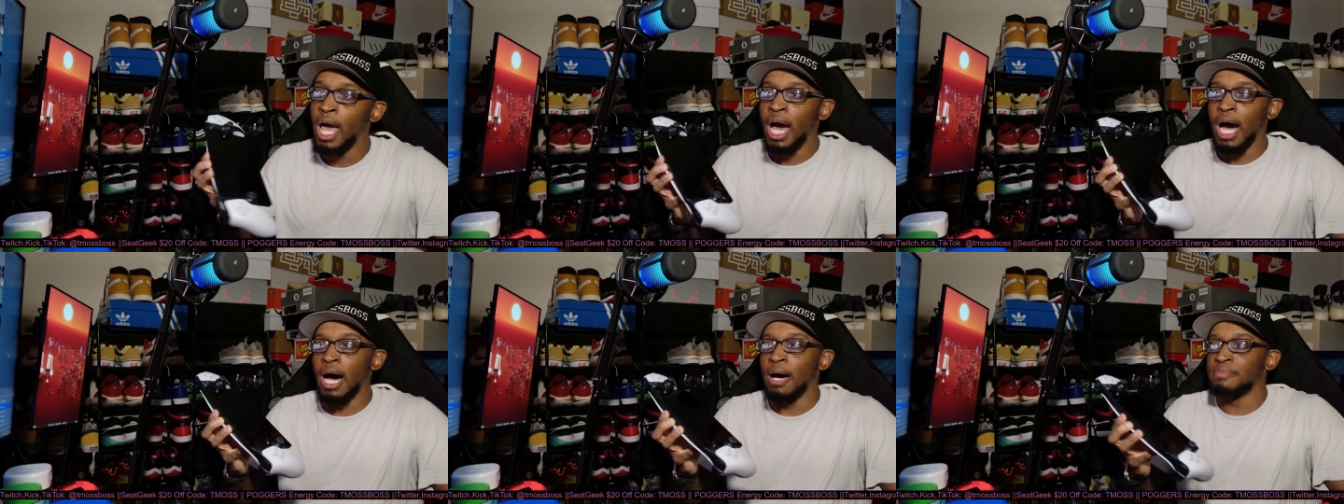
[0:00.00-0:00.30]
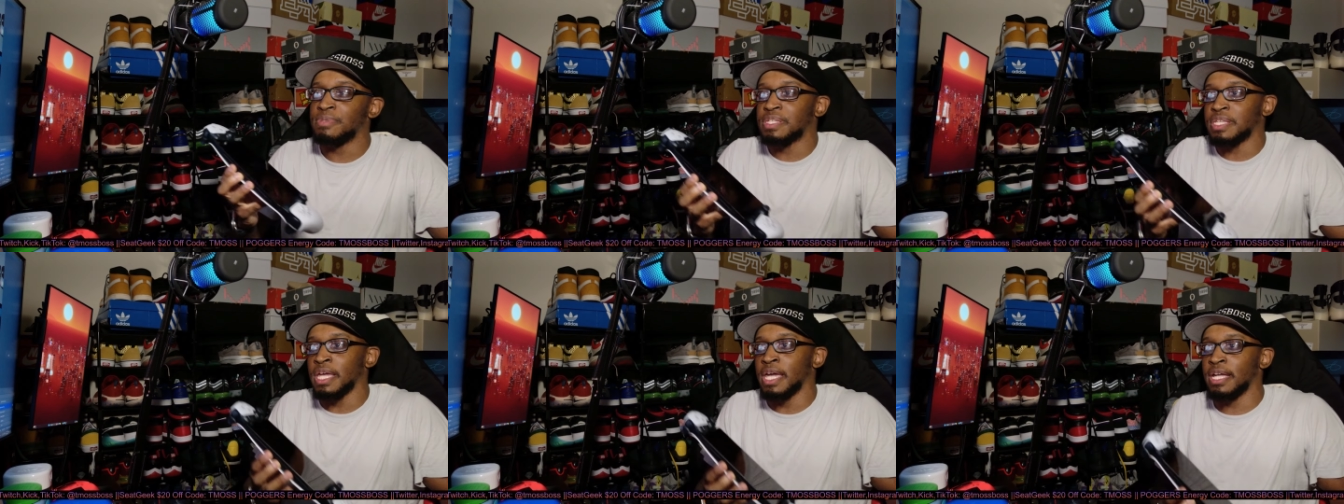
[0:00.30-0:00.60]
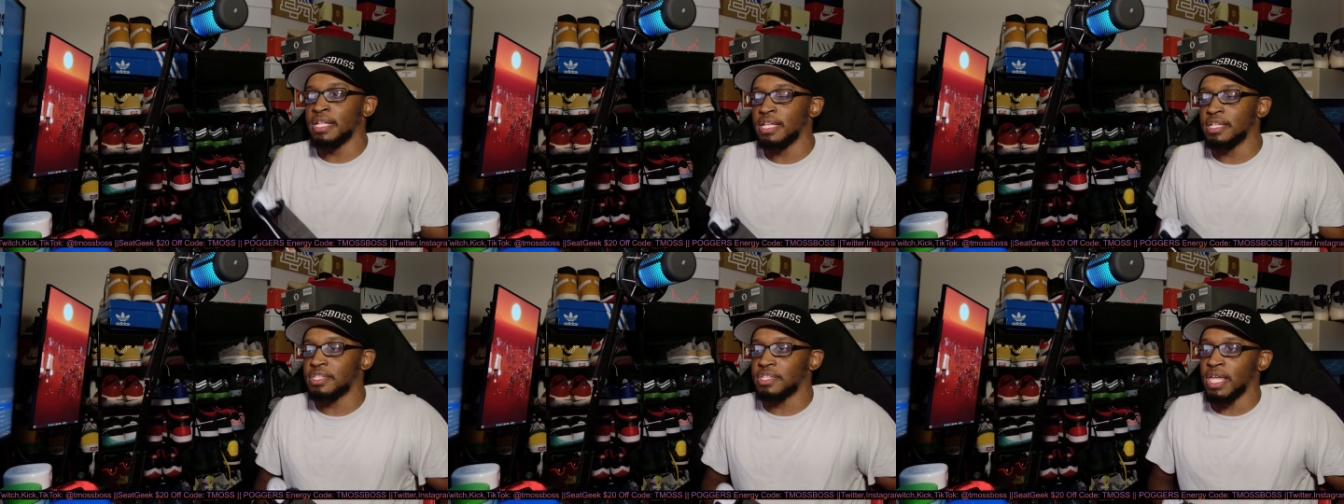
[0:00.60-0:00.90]
I'm
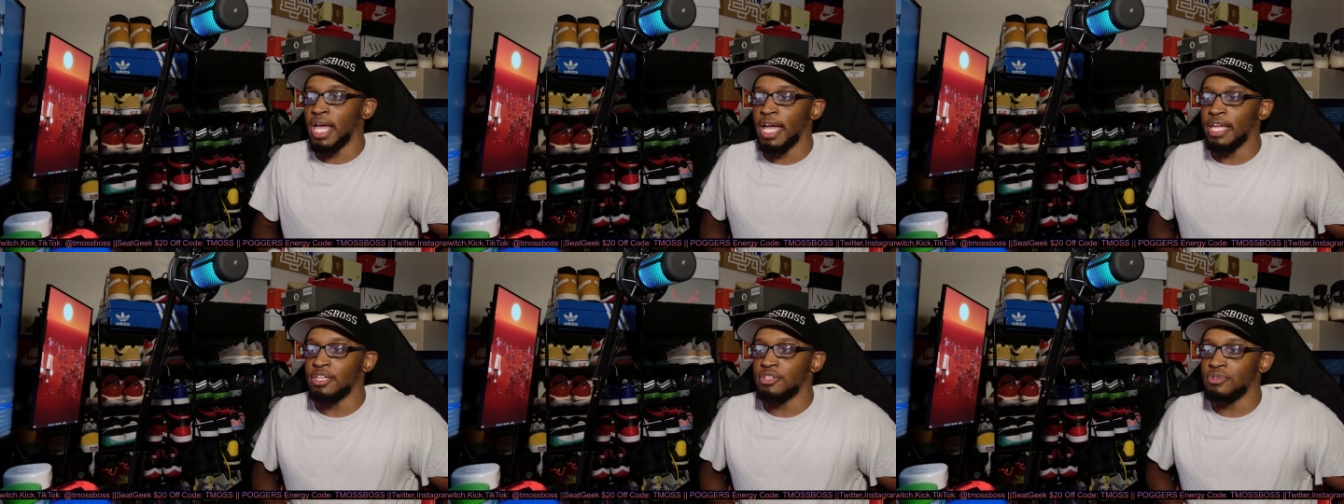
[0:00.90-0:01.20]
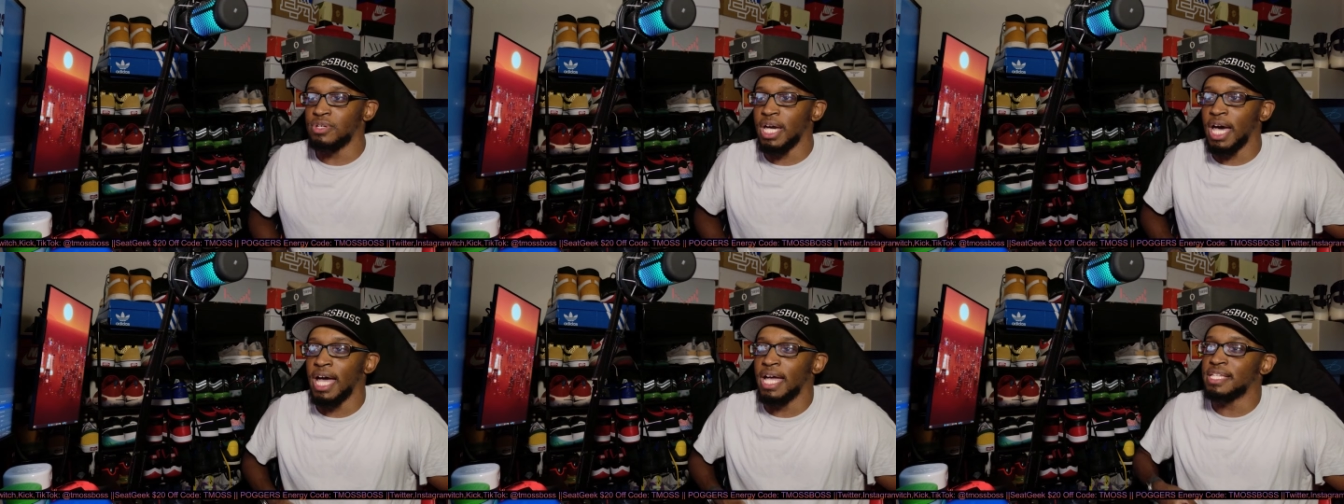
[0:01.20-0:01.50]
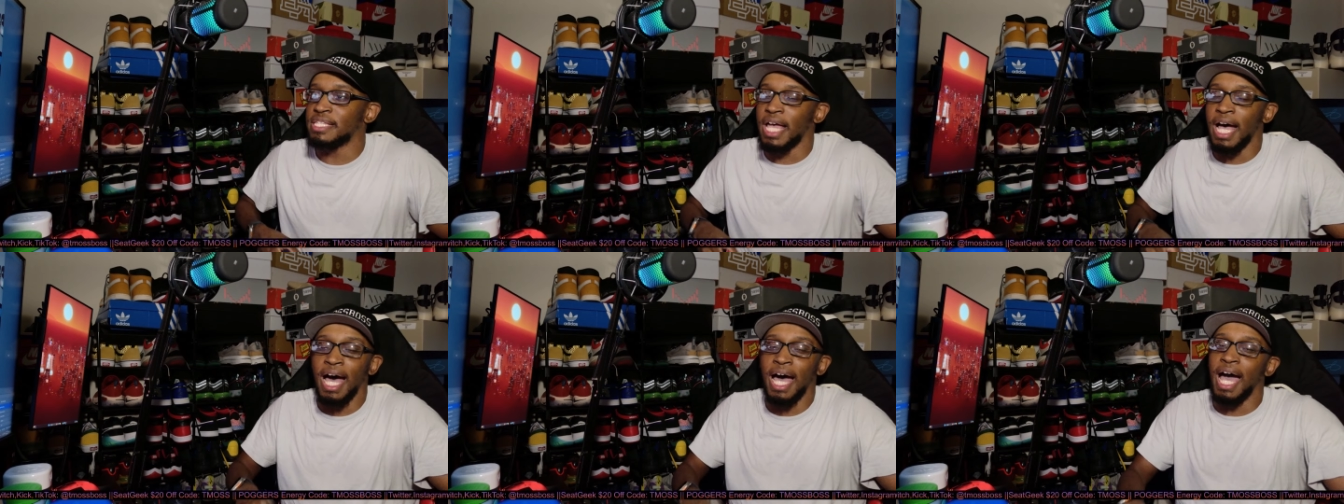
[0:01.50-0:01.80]
saying, it's like, you
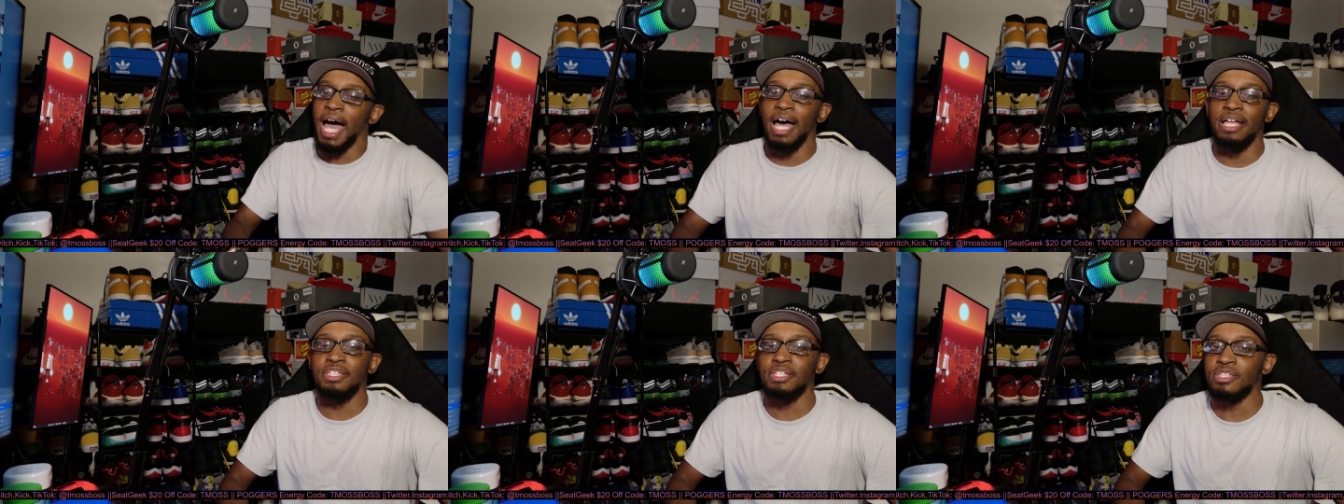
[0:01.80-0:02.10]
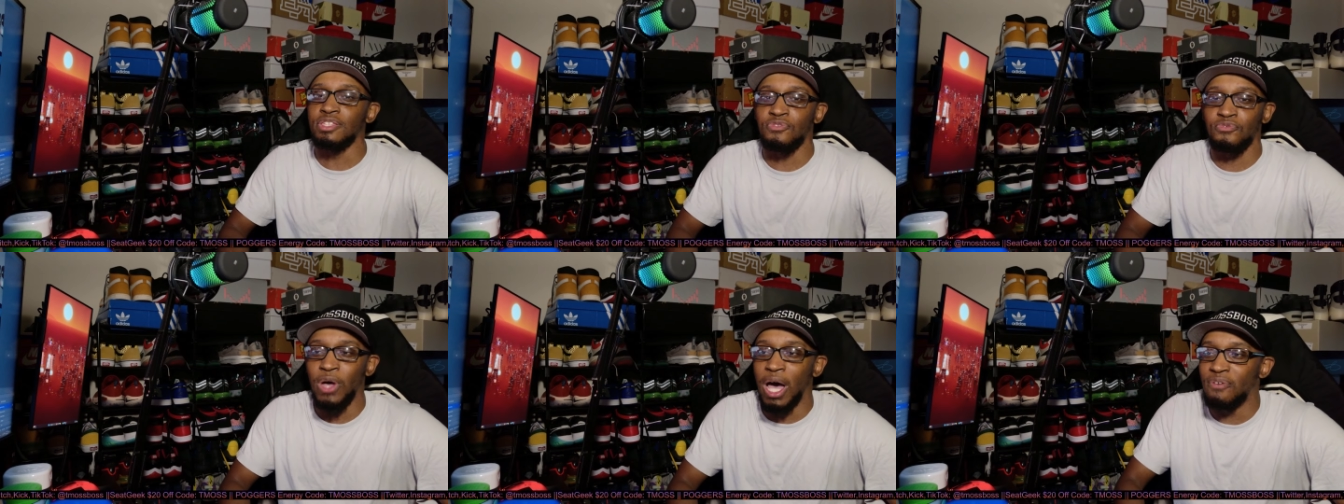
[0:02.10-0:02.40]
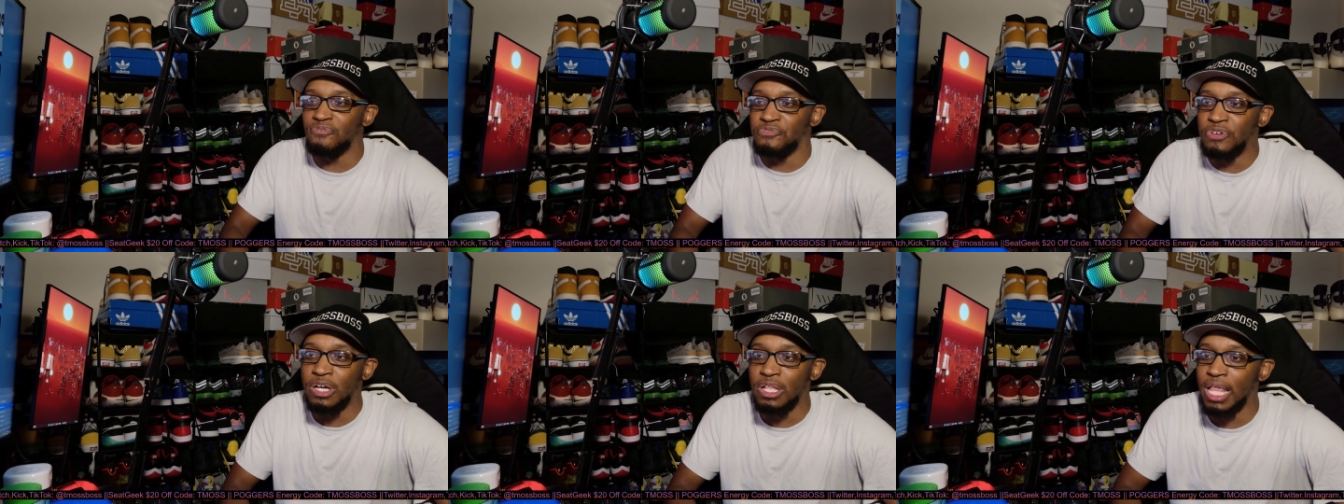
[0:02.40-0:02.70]
guys,
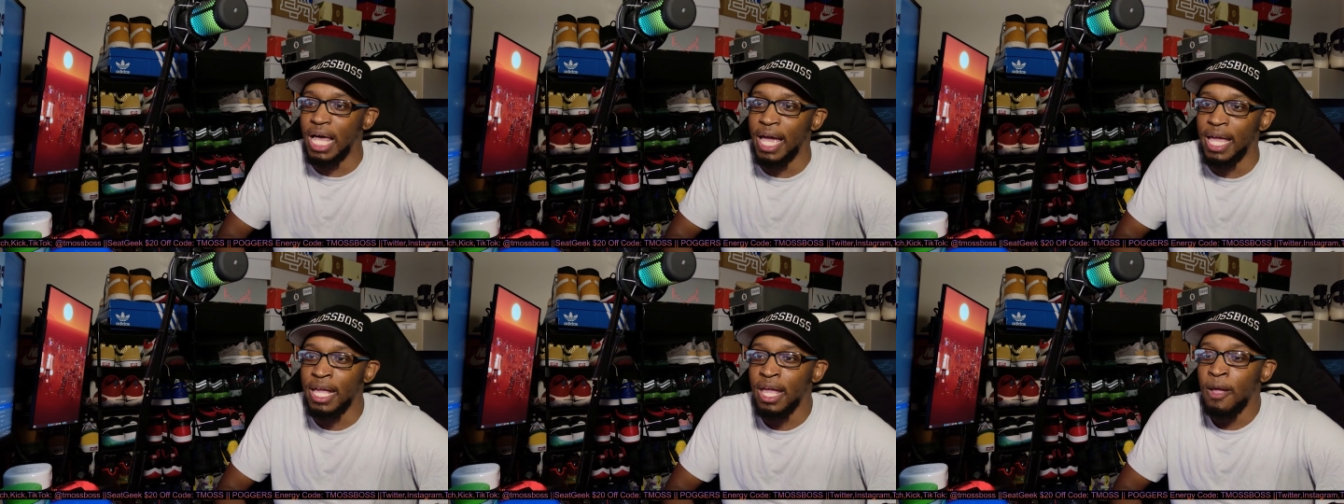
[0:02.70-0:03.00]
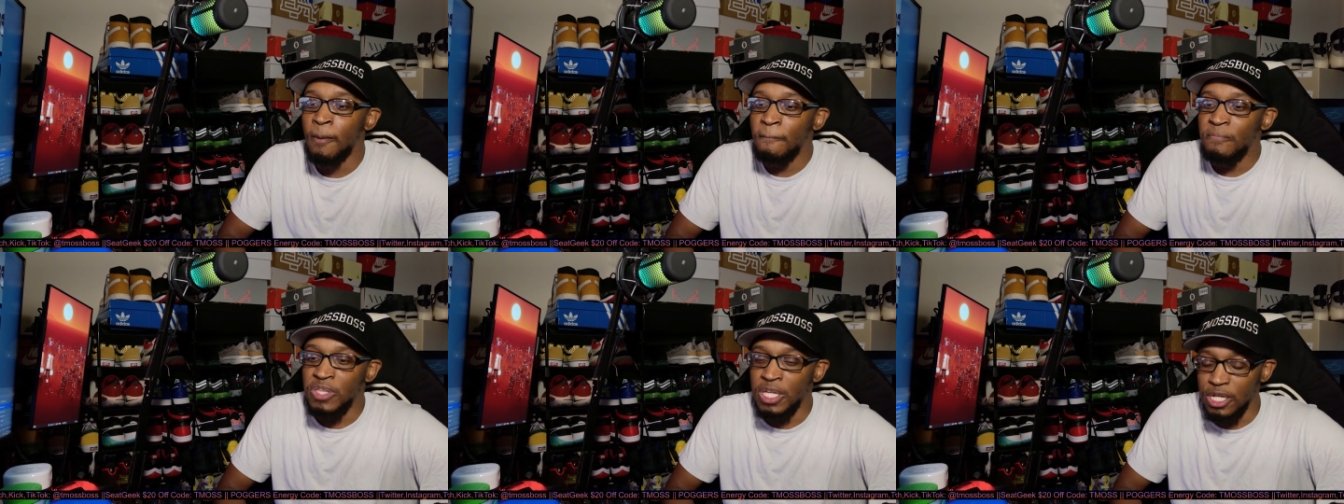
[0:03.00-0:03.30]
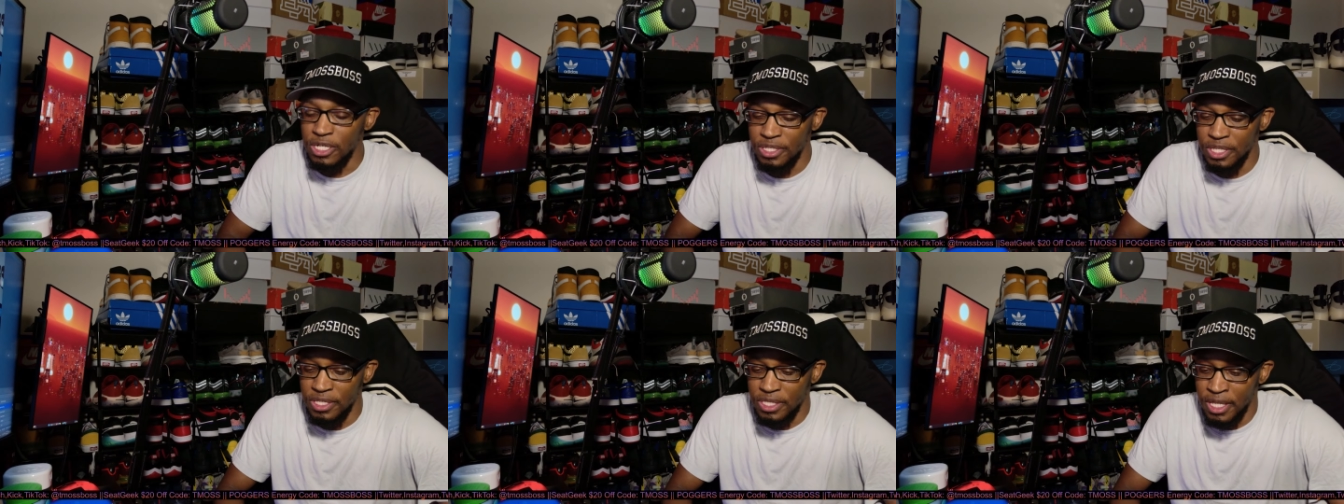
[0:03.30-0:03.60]
I feel like,
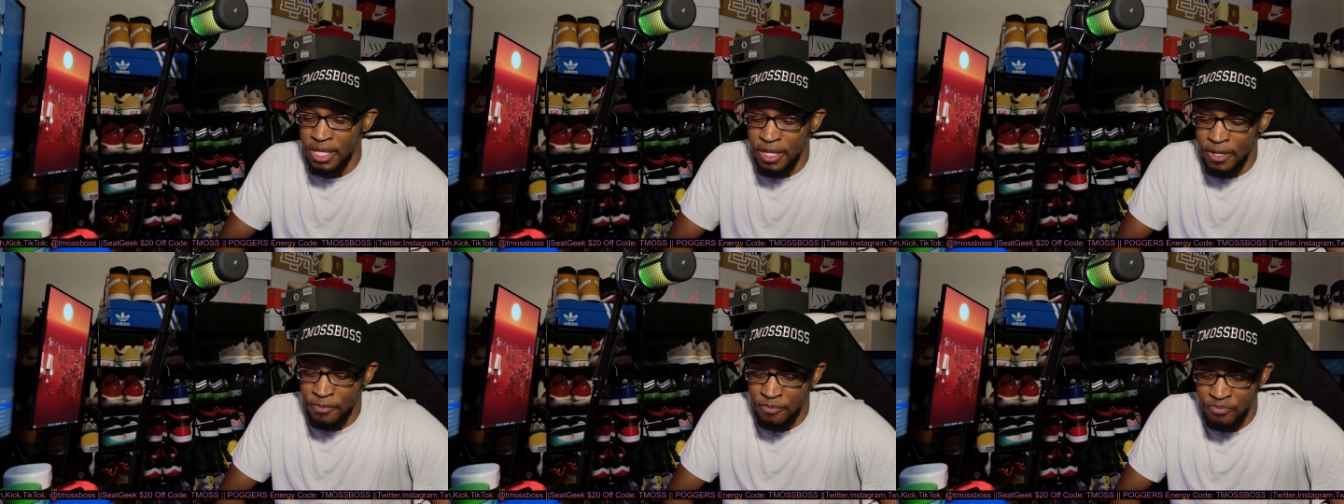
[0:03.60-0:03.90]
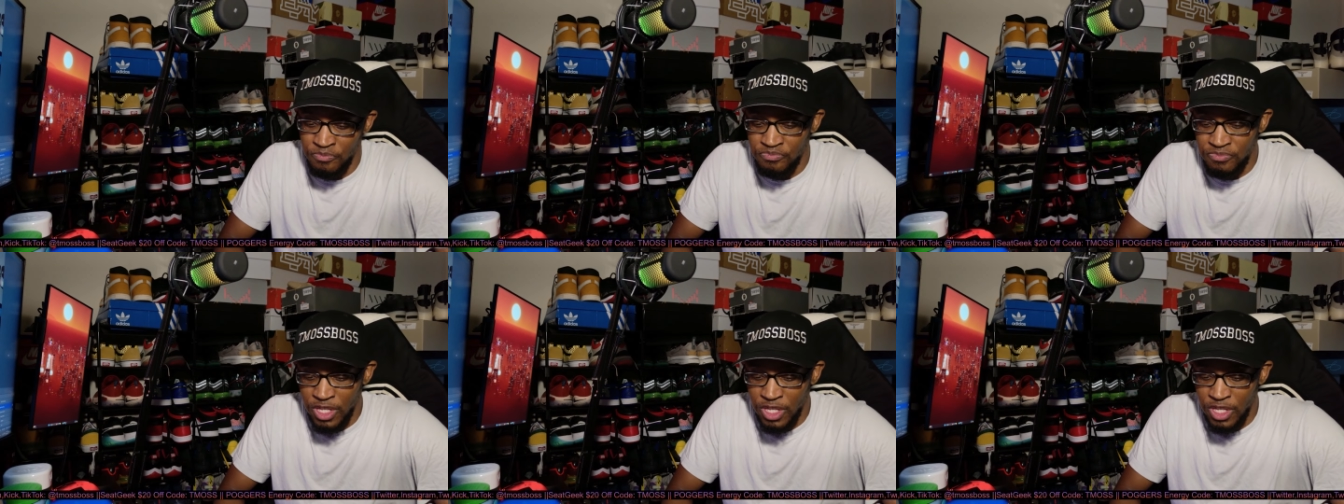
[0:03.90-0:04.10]
here's the thing,